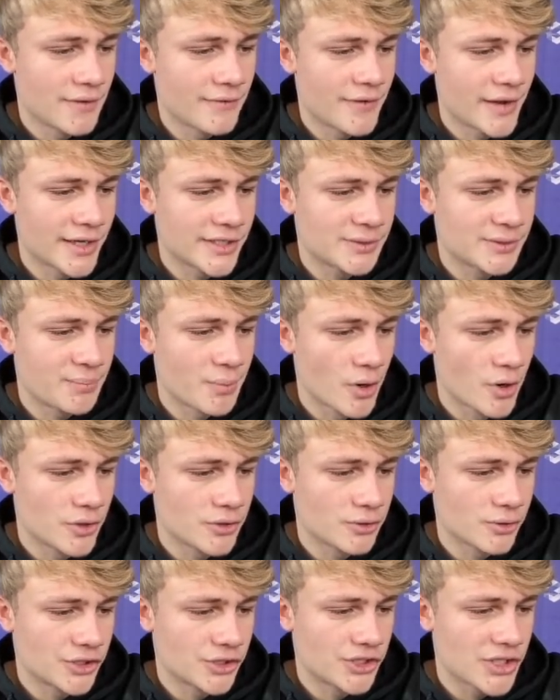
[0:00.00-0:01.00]
If I
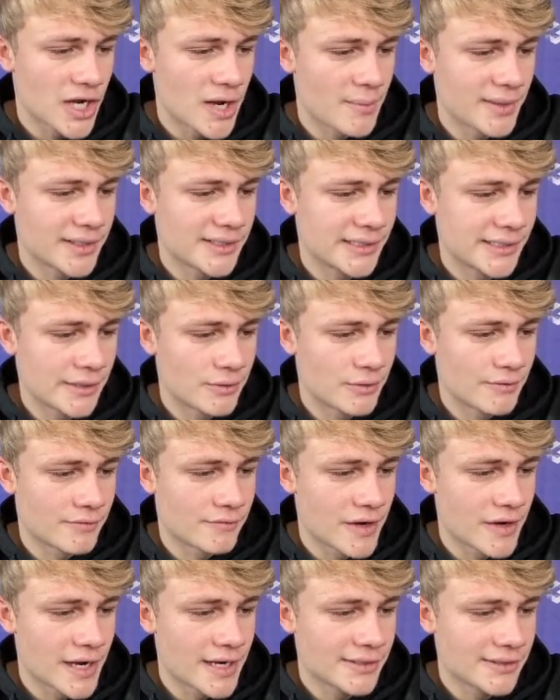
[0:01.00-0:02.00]
expose or share my secret
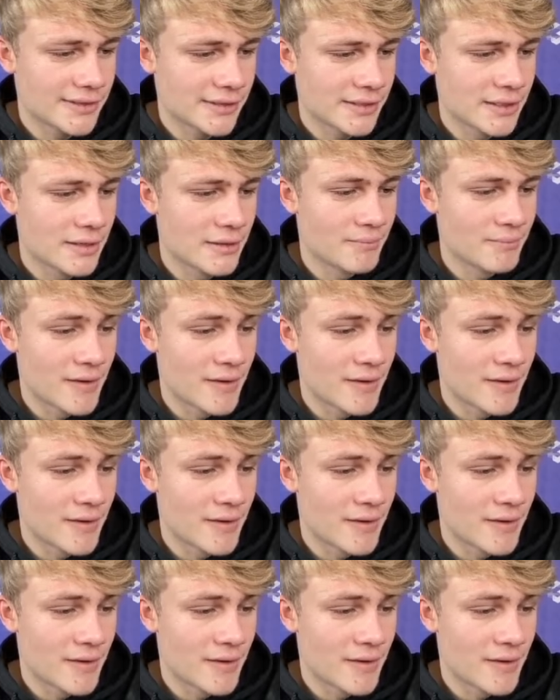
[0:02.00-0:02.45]
phrase,